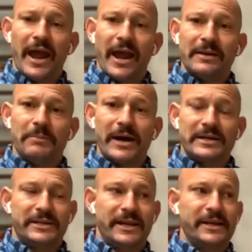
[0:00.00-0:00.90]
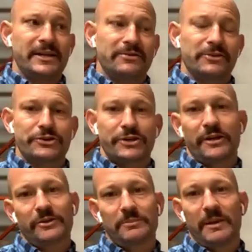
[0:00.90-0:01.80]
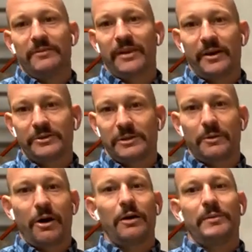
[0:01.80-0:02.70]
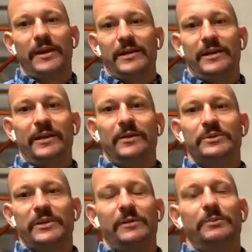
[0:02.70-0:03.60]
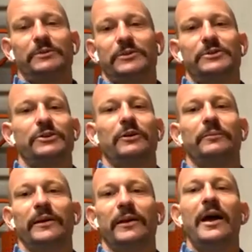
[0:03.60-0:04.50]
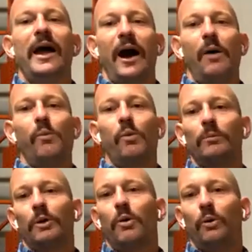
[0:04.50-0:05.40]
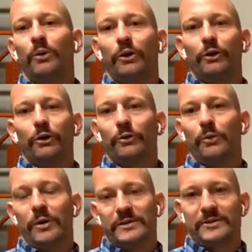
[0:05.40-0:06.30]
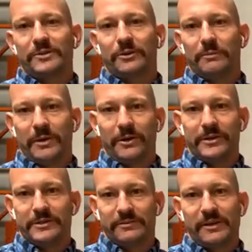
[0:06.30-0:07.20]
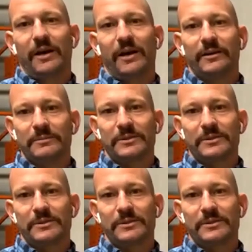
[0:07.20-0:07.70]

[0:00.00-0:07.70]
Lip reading: And by taking their shells made of calcium carbonate, he was able to determine how warm or cold the Earth was at certain periods of time.